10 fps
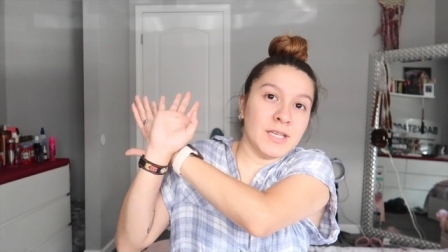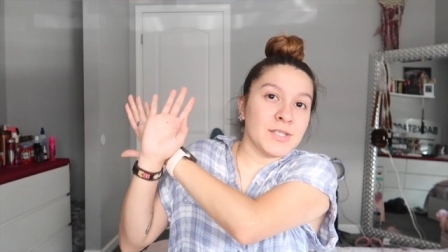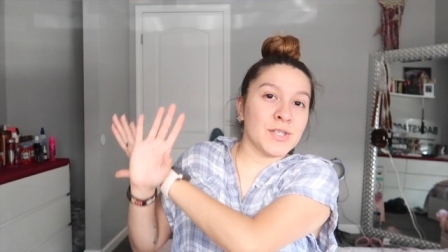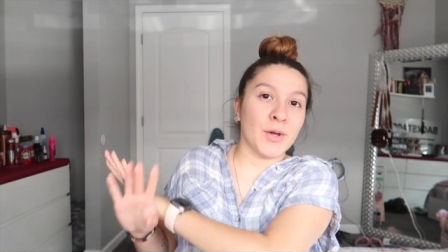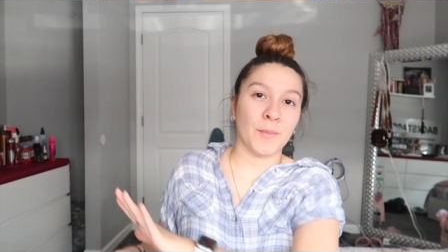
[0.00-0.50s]

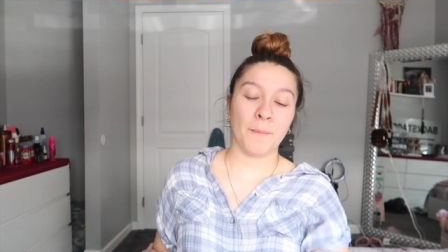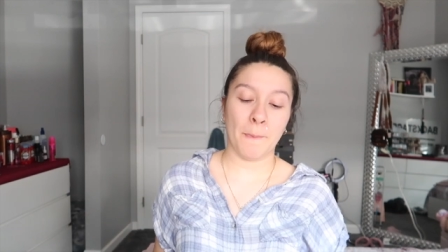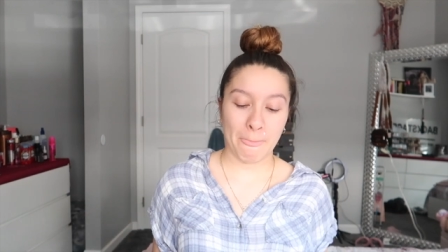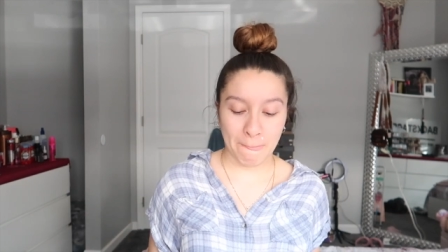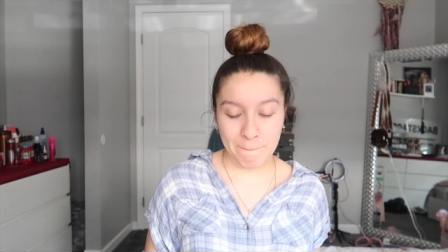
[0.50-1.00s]
So
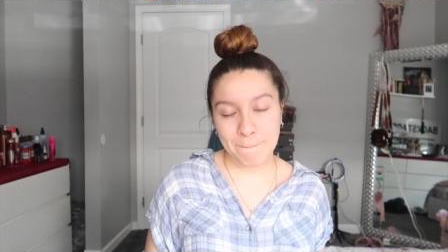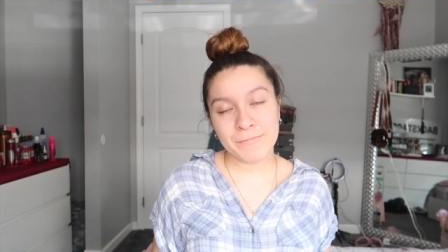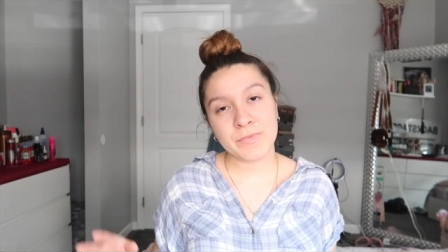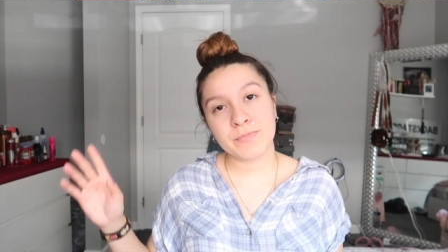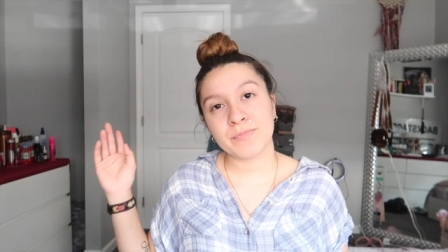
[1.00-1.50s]

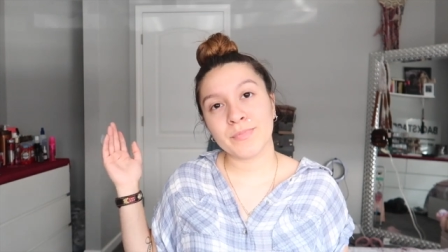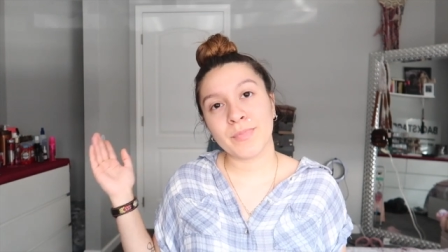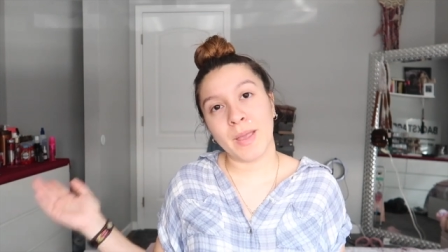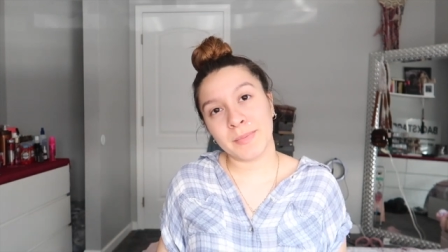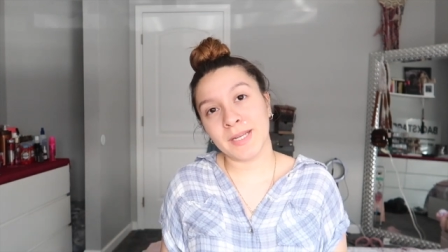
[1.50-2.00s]

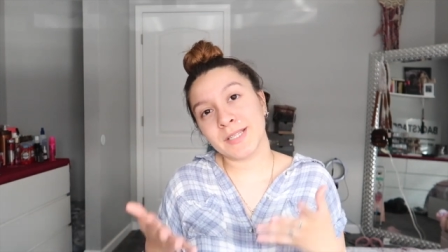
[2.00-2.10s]
I'm gonna